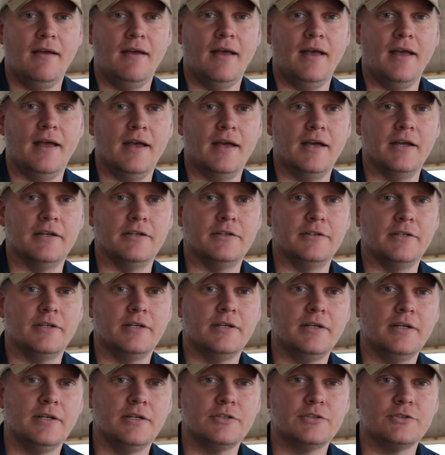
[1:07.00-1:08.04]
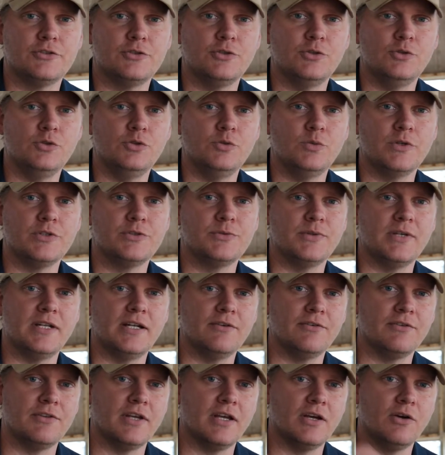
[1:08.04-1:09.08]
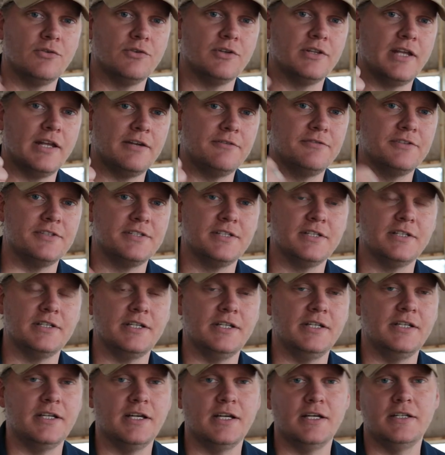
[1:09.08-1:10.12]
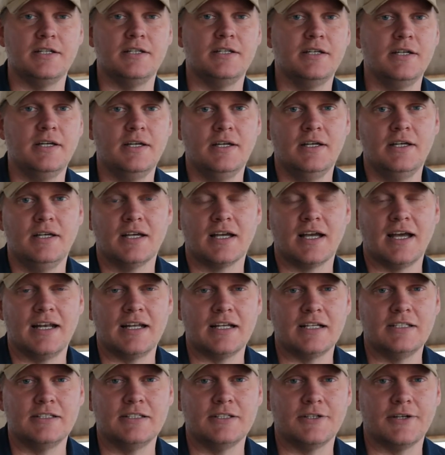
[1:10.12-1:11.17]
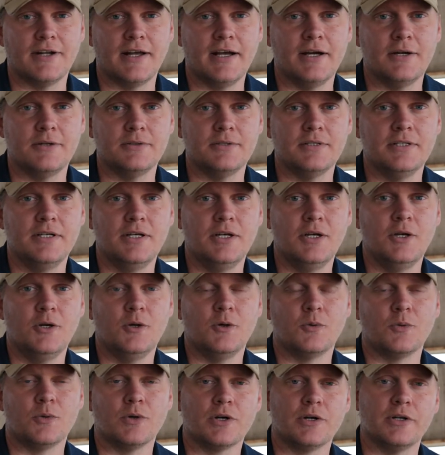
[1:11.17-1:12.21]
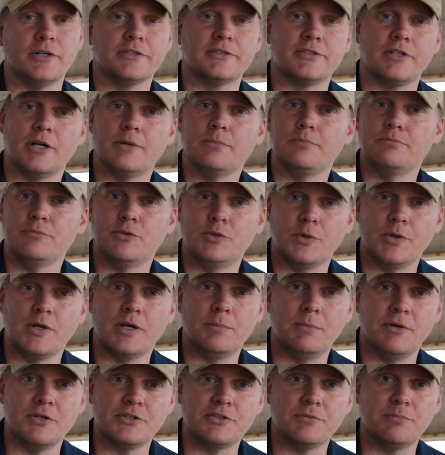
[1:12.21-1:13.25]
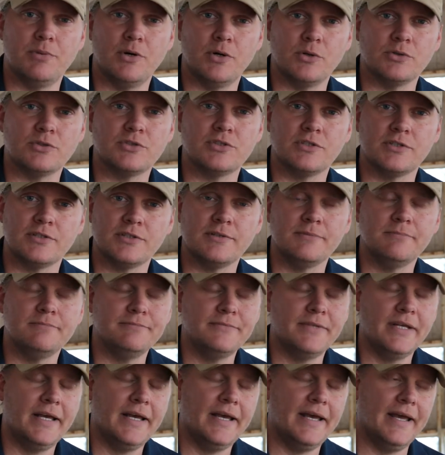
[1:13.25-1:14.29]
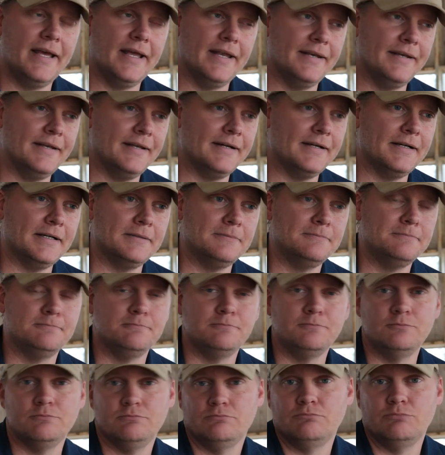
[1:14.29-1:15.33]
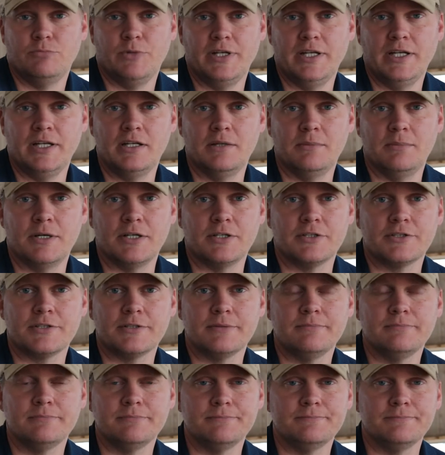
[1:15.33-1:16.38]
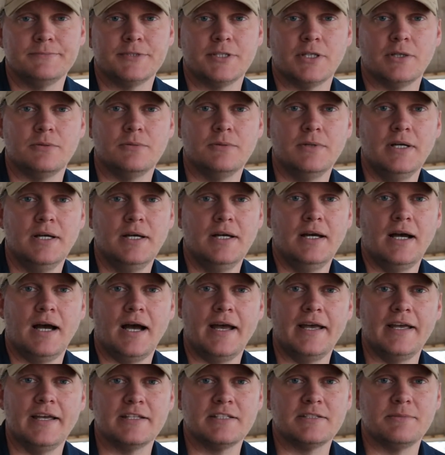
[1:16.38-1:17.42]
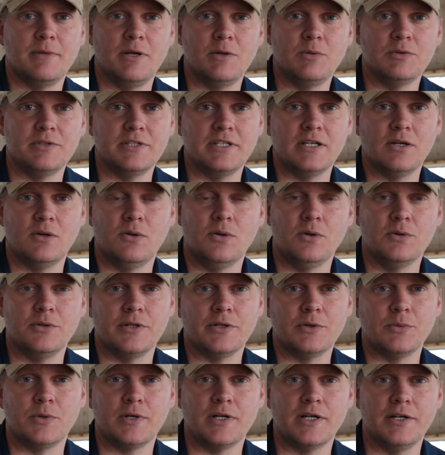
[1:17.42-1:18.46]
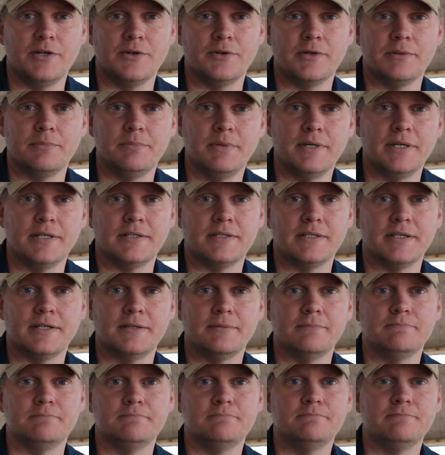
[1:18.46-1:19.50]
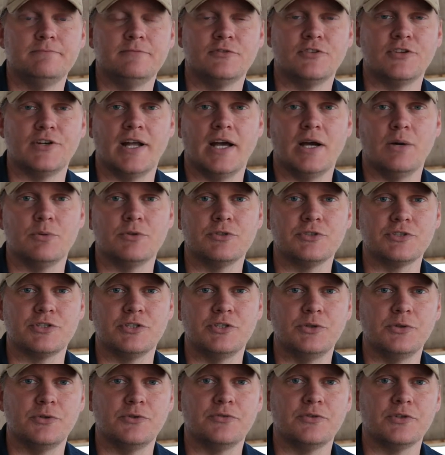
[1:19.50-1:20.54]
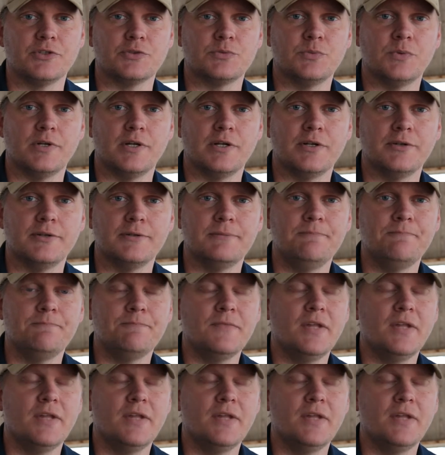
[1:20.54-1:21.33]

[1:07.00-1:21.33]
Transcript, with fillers: And soon, once we get everything over in that facility done, kind of cleared out. We're going to start doing a bunch of posts, and uh, we needed a bunch. So I estimate we'll need a whole another 100, but um, for now we're just going to do the first 100.